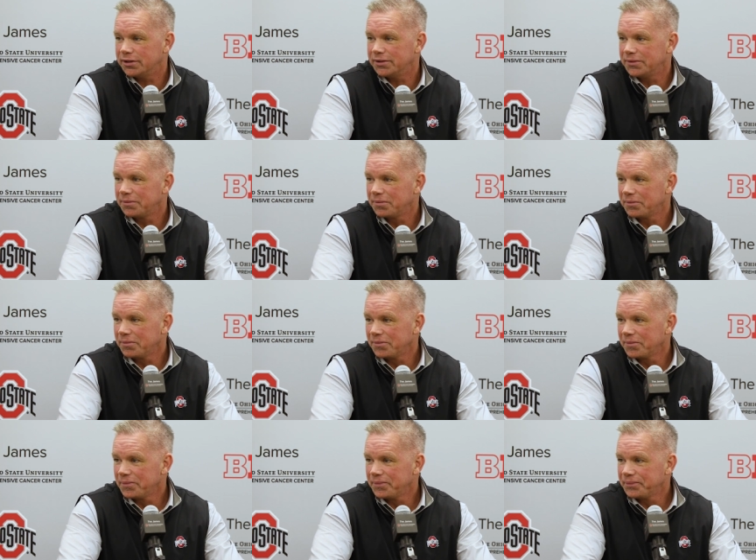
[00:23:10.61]
I don't know if you're
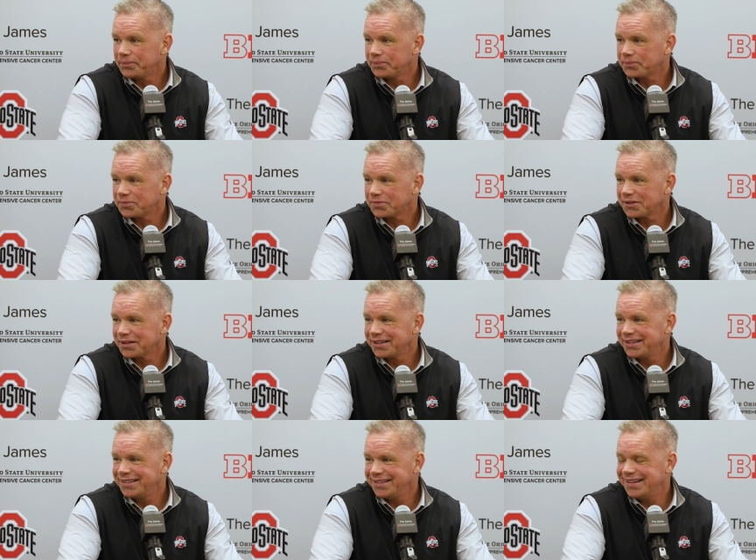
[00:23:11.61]
putting on pads
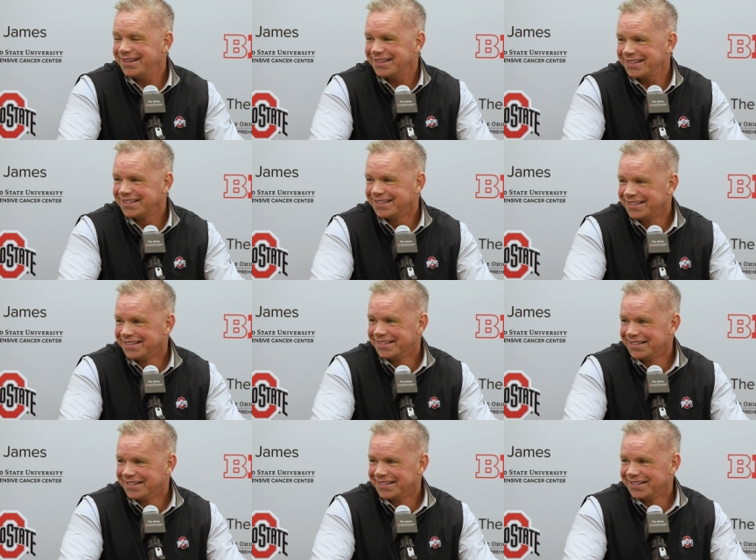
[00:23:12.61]
or, you know, you,
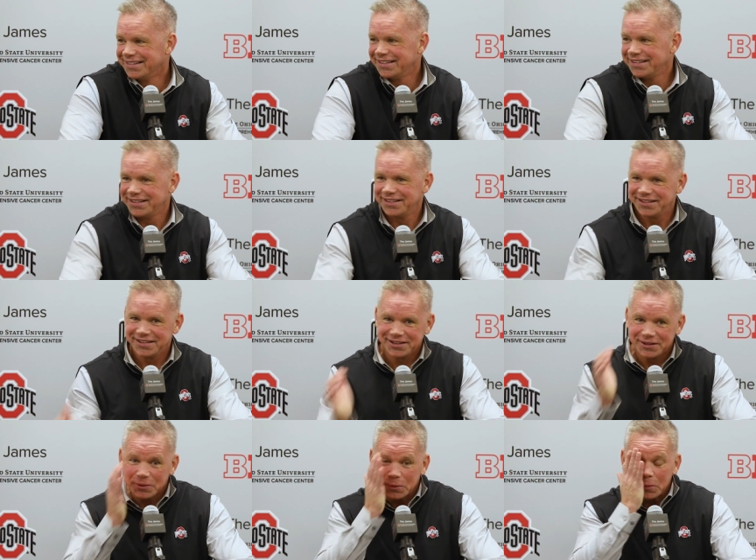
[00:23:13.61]
you see video over the
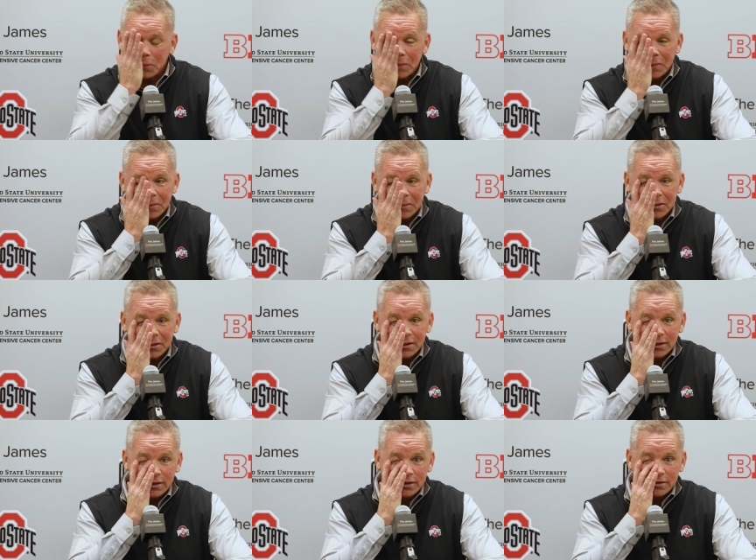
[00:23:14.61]
years of guys
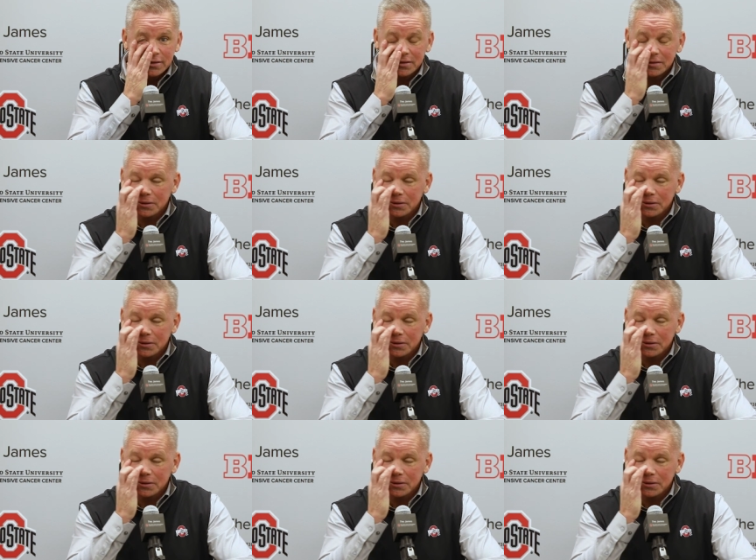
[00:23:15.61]
whacking dudes.